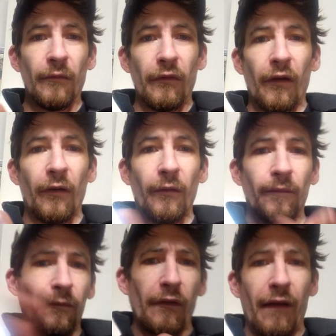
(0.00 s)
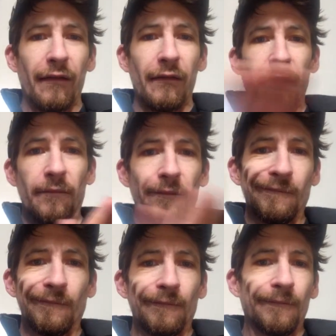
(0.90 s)
so that's
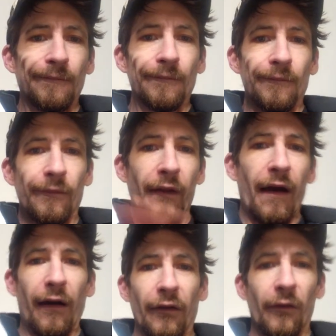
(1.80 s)
out of